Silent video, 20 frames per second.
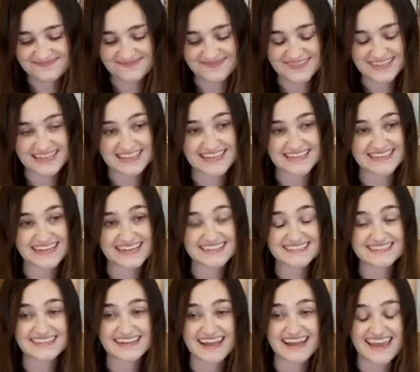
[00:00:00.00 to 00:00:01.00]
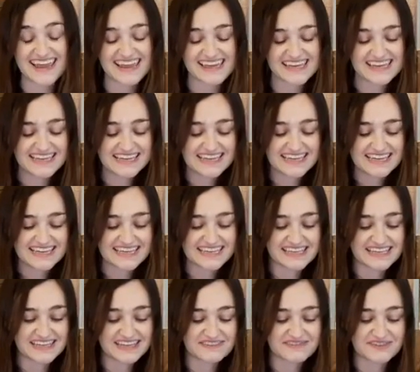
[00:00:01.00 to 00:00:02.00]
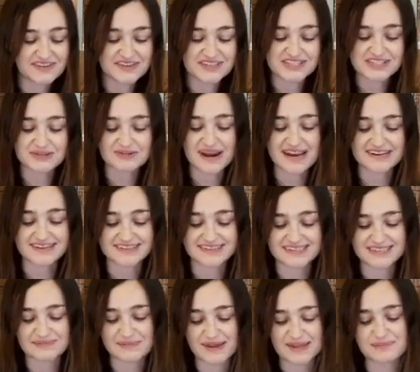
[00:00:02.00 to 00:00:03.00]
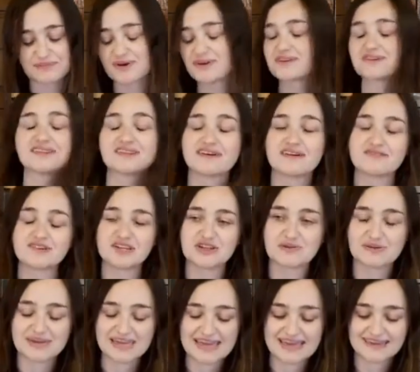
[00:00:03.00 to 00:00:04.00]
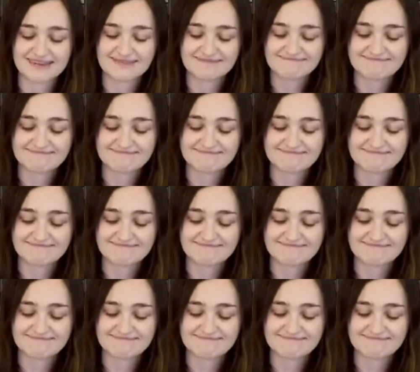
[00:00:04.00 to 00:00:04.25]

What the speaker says: In the text today, he feels threatened by the birth of a new king.